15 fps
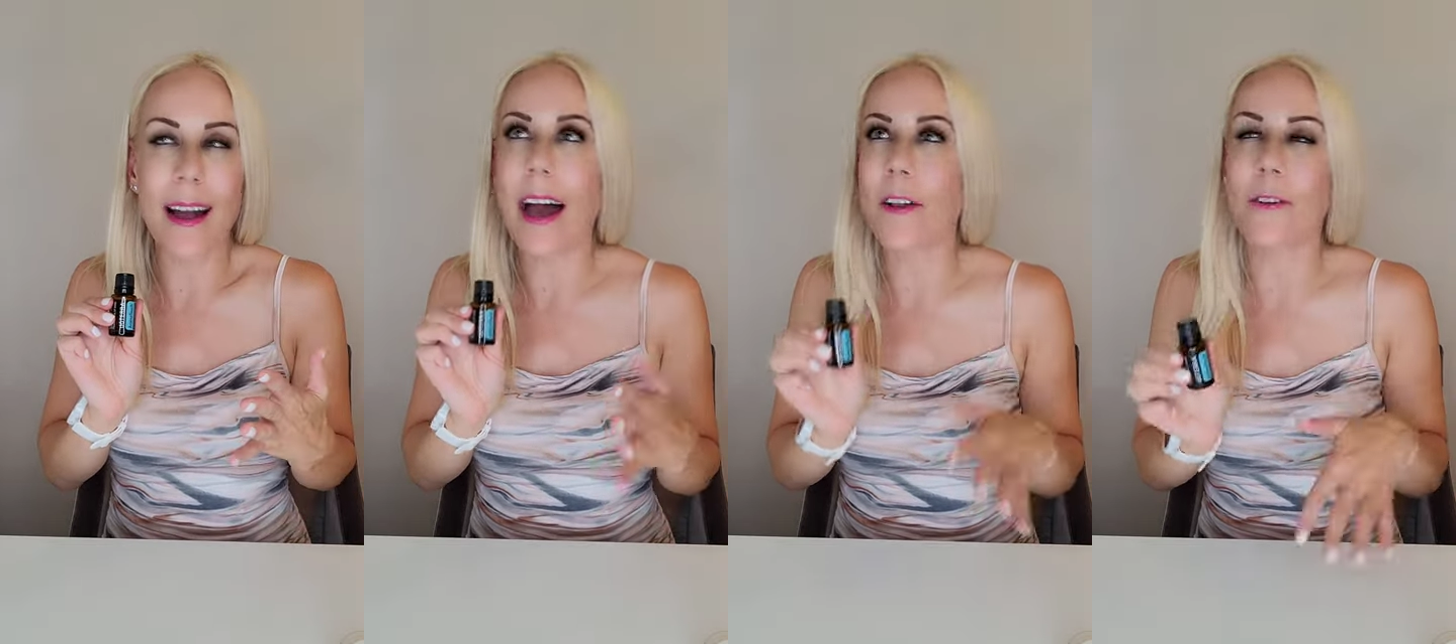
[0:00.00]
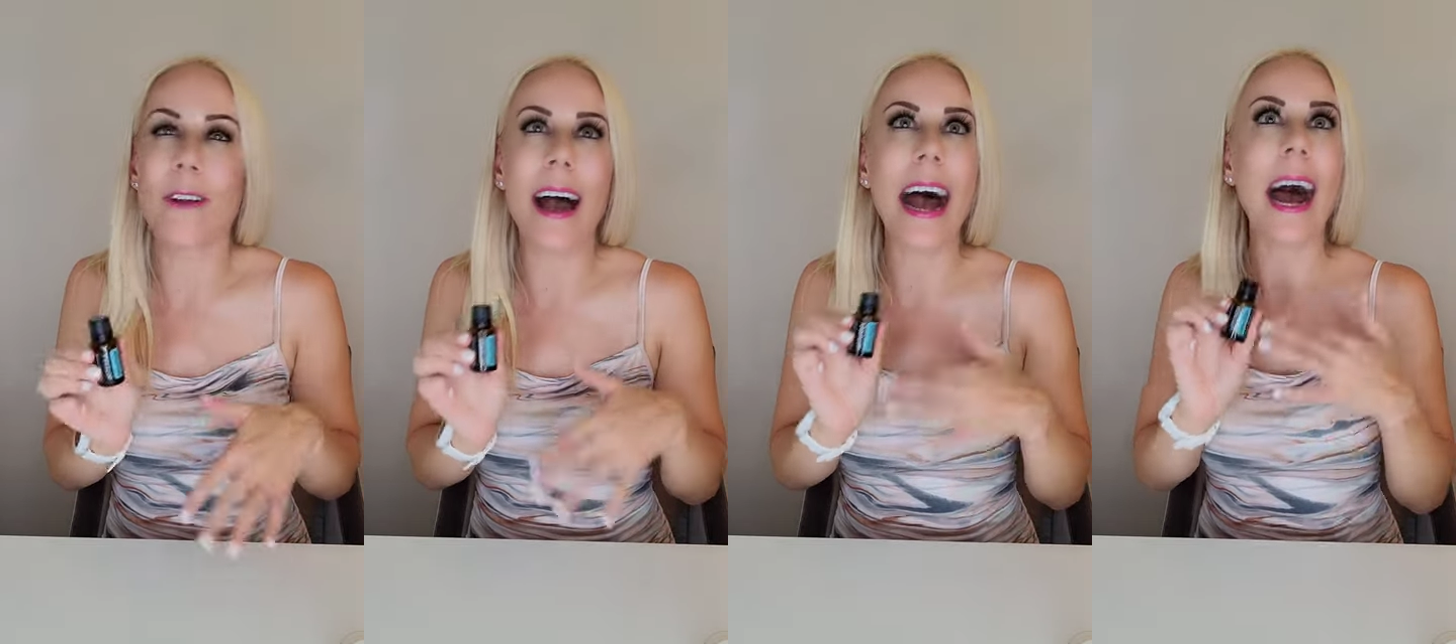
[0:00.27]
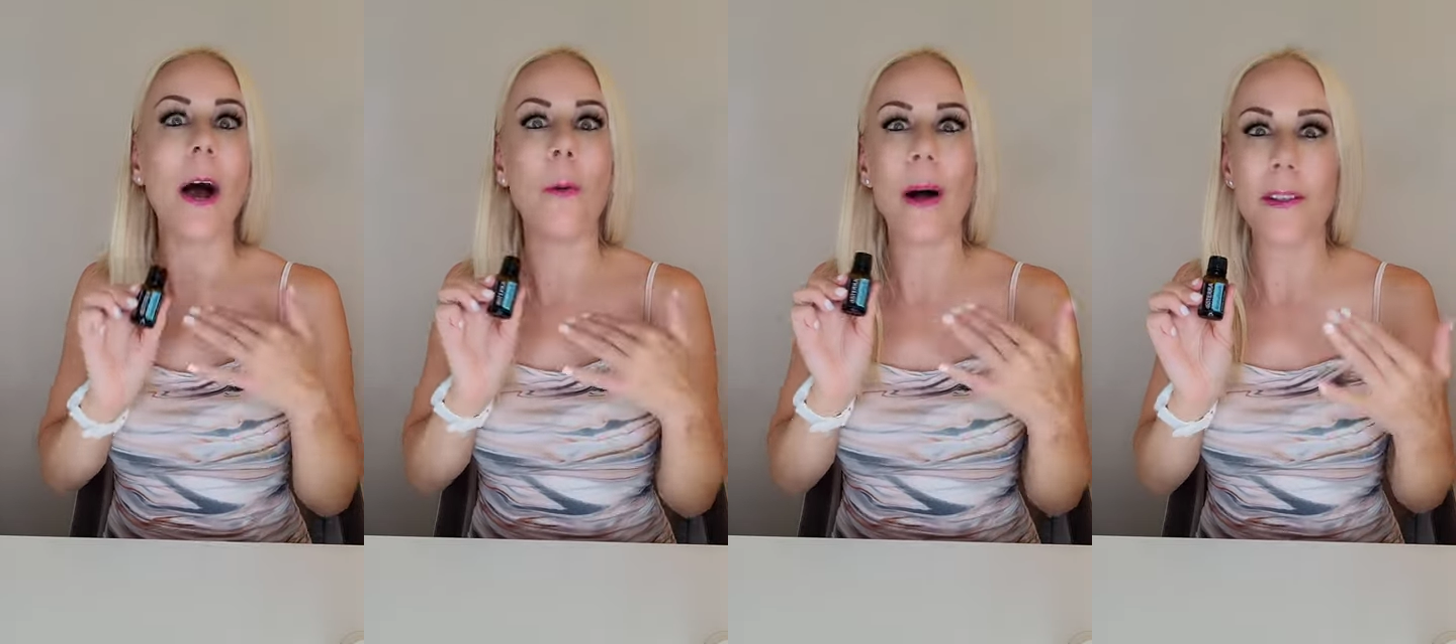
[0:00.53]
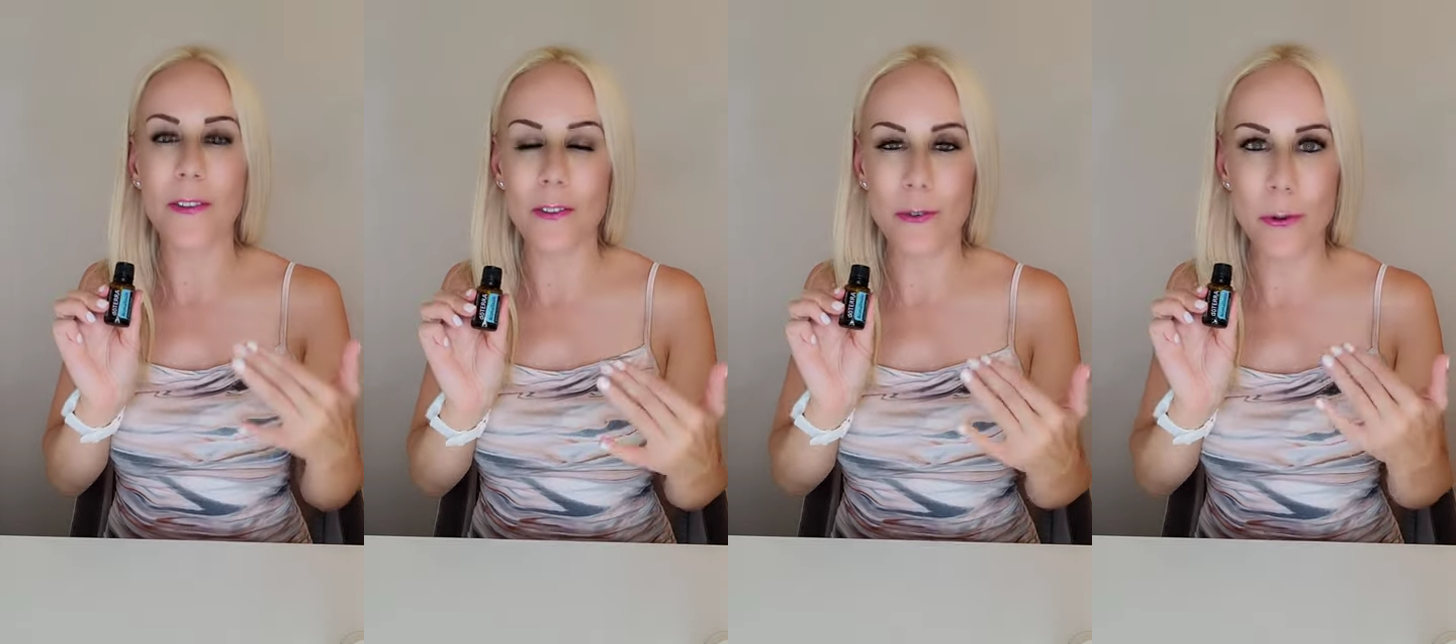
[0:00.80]
I don't know how
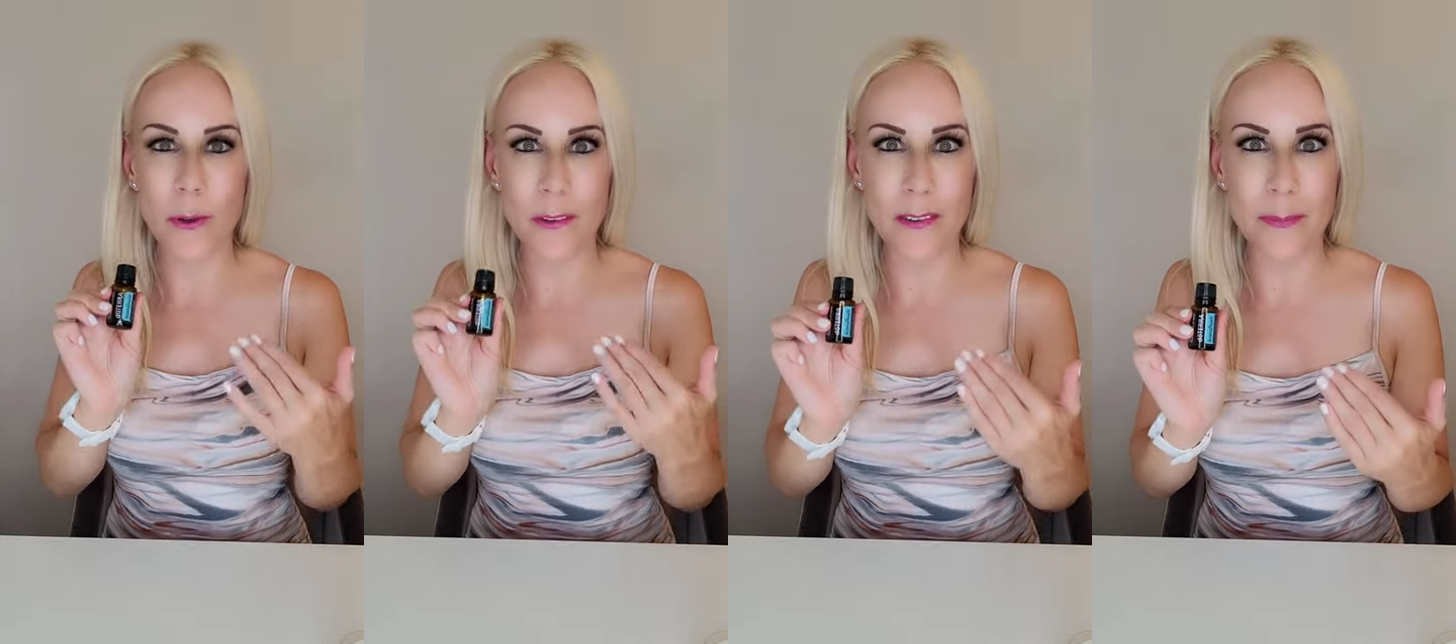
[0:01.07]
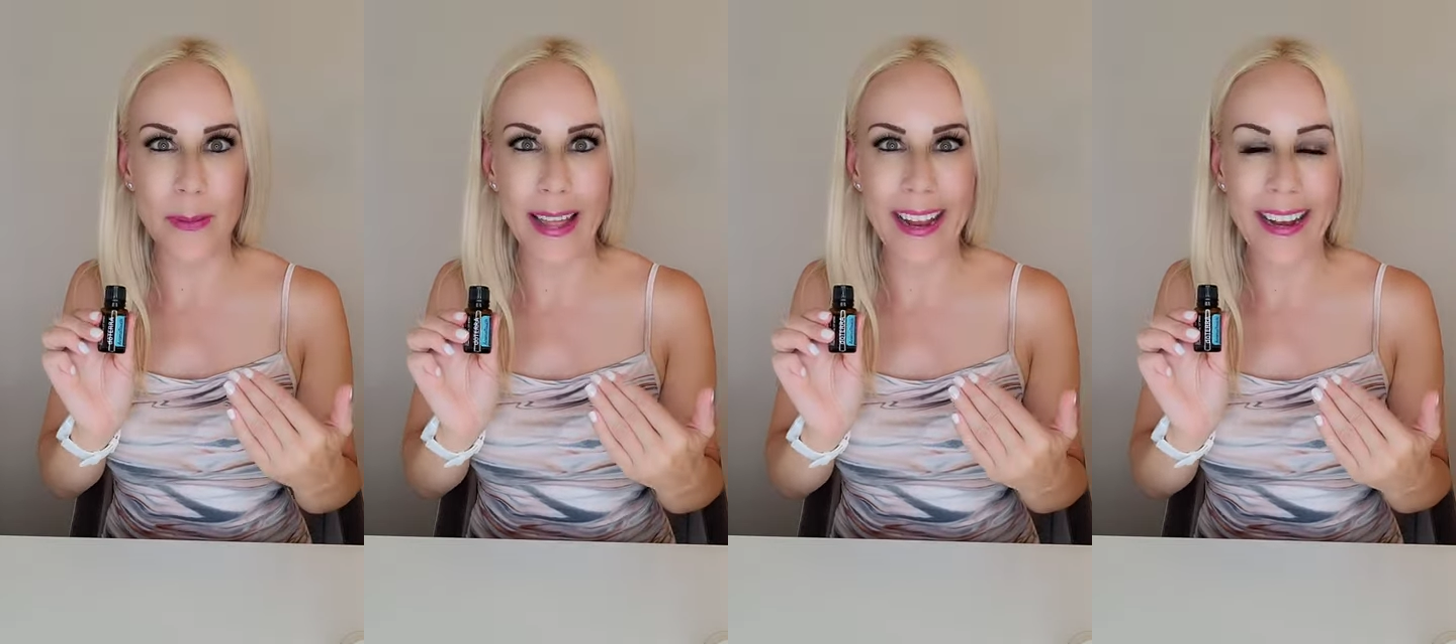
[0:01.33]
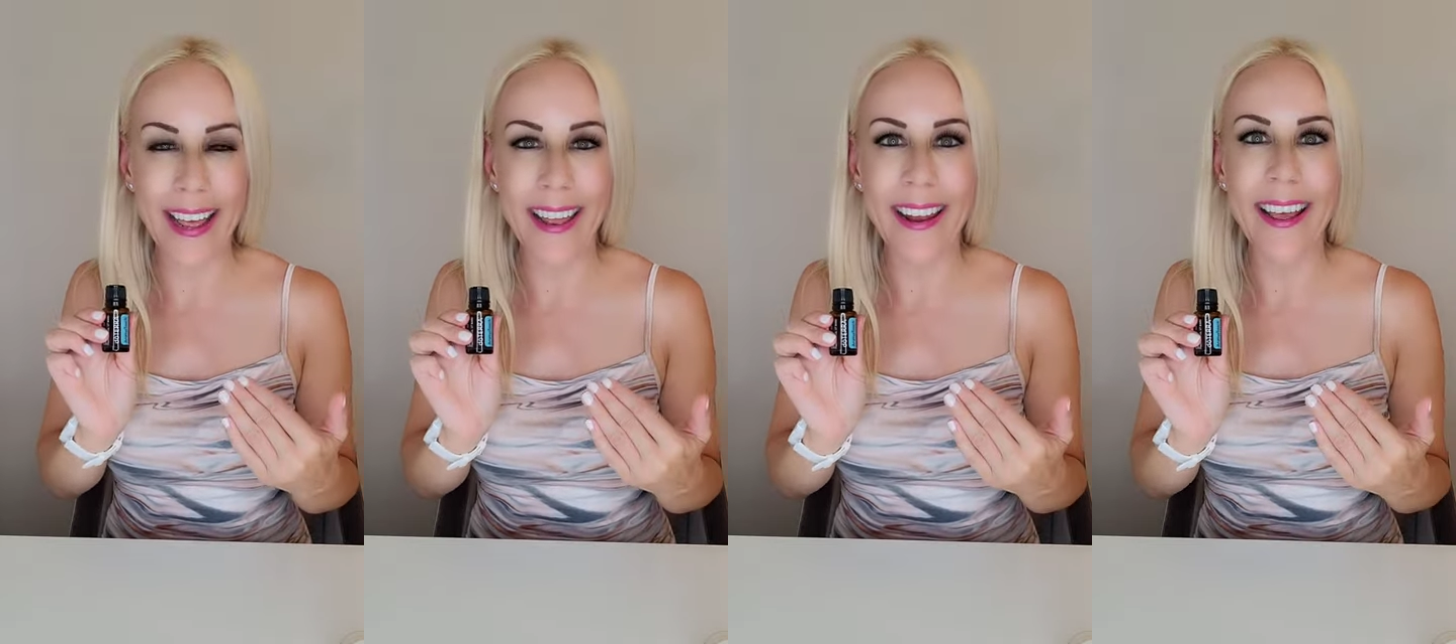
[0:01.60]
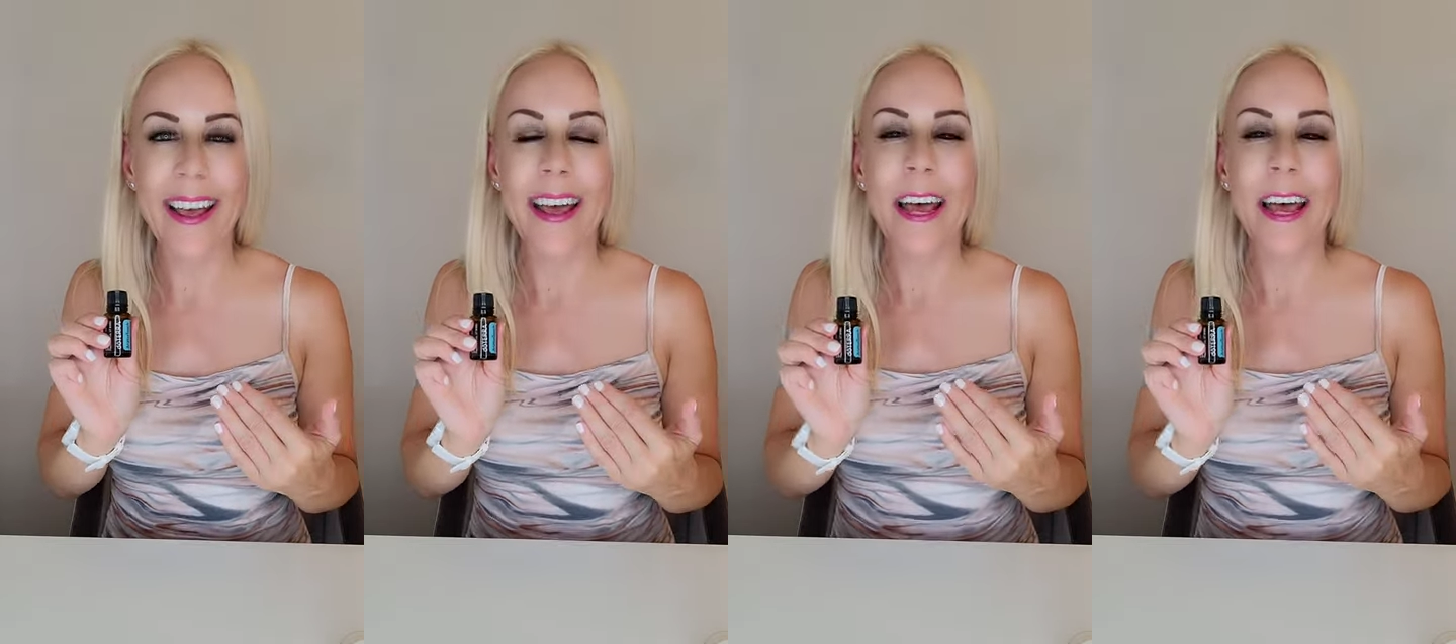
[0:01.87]
else to explain it,